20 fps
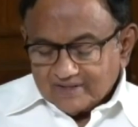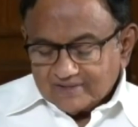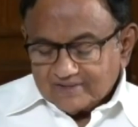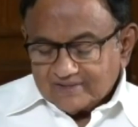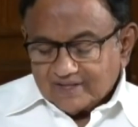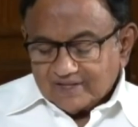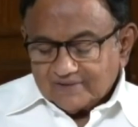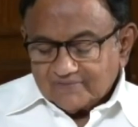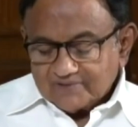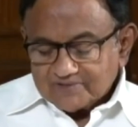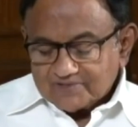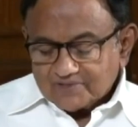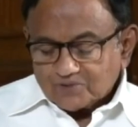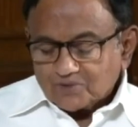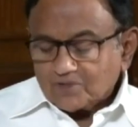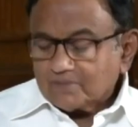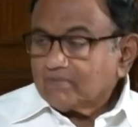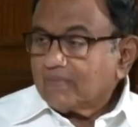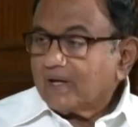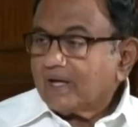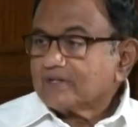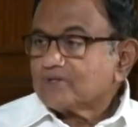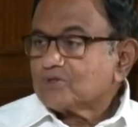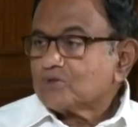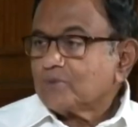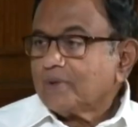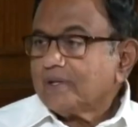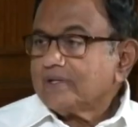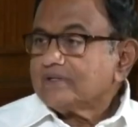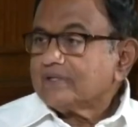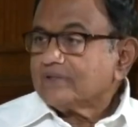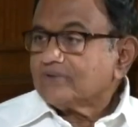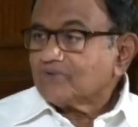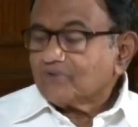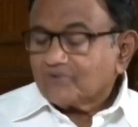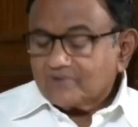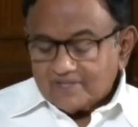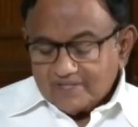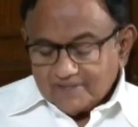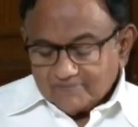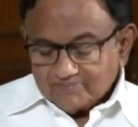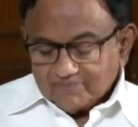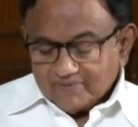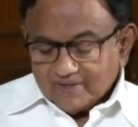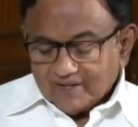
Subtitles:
delivers it on March 23,